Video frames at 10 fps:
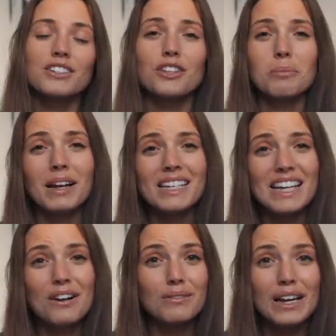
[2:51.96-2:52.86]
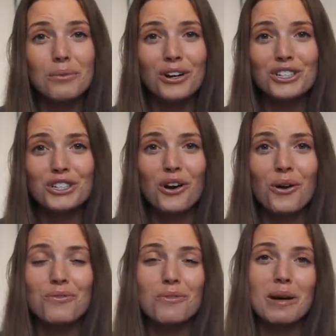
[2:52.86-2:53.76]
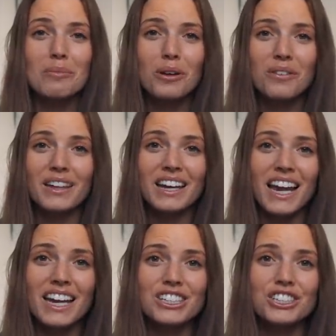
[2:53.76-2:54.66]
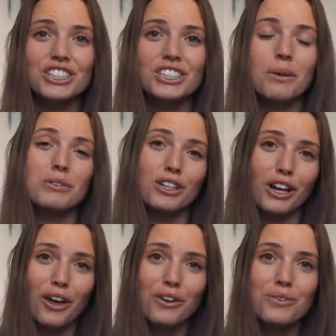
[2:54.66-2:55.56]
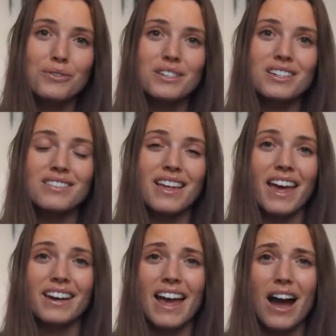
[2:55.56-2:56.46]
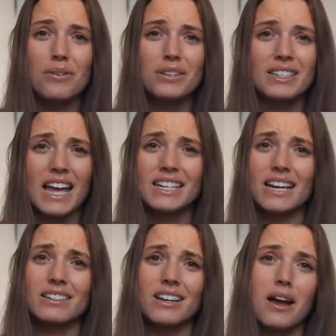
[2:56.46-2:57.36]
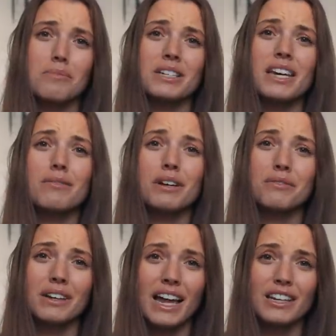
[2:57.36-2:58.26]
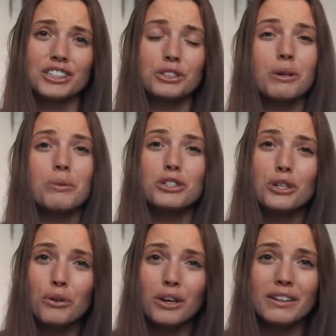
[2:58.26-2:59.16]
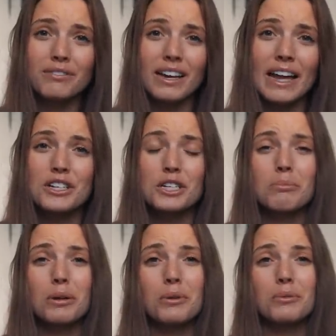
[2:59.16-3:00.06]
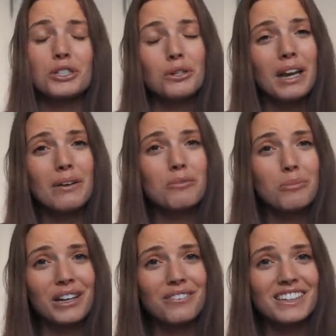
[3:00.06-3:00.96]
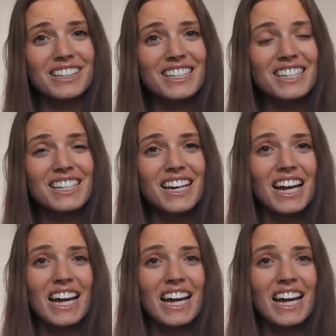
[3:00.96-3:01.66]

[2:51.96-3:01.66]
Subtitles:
So the place that I really wanted to go for my birthday lunch, it was closed. They had an hour stand down time to get ready for lunch. We were too early for lunch, but we were too late for breakfast.